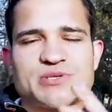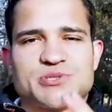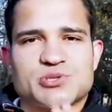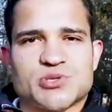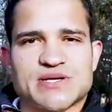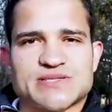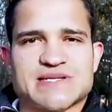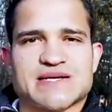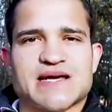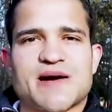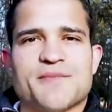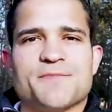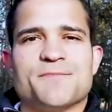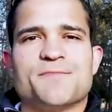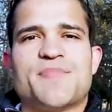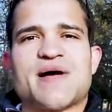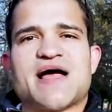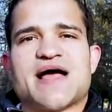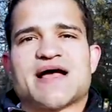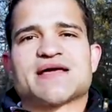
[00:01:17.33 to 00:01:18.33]
I tried to come
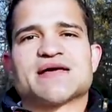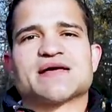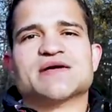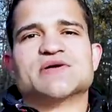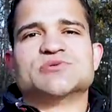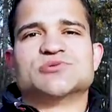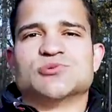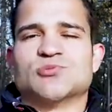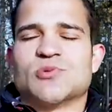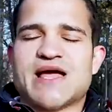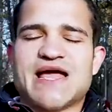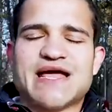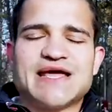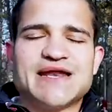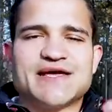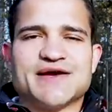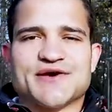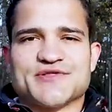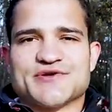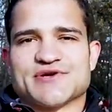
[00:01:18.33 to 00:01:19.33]
back to
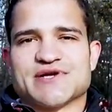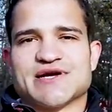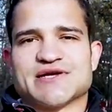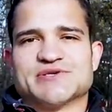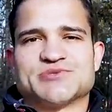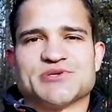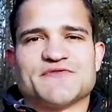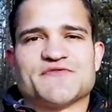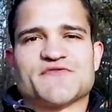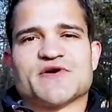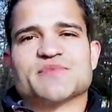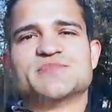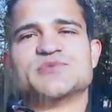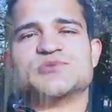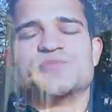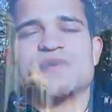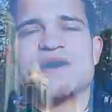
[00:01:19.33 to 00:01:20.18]
any other country from